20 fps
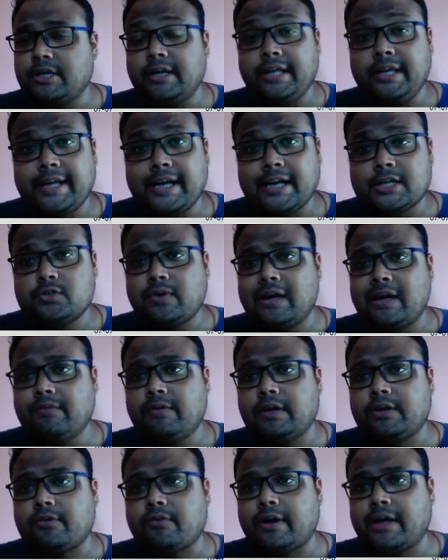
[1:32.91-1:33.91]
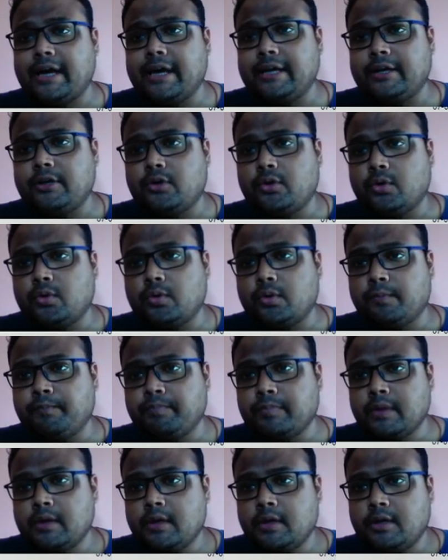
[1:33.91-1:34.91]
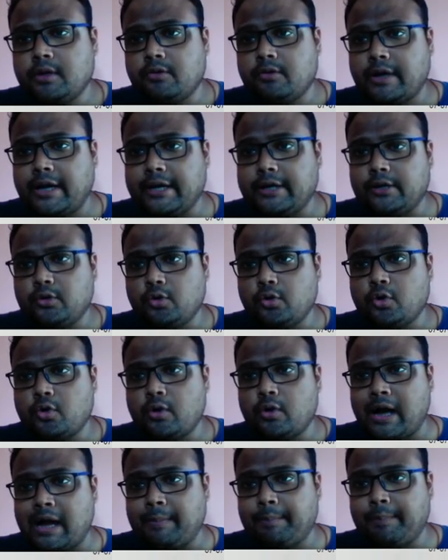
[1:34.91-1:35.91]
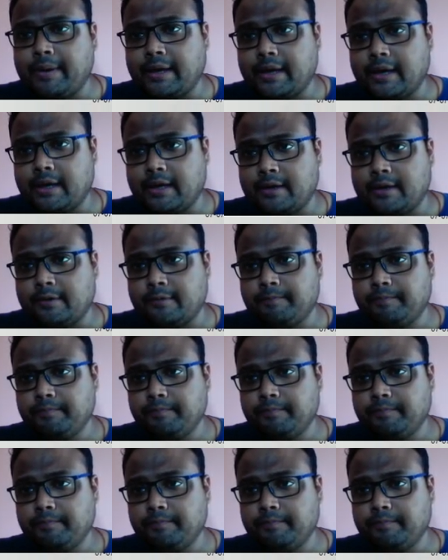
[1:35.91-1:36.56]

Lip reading: DXY will try to go up again,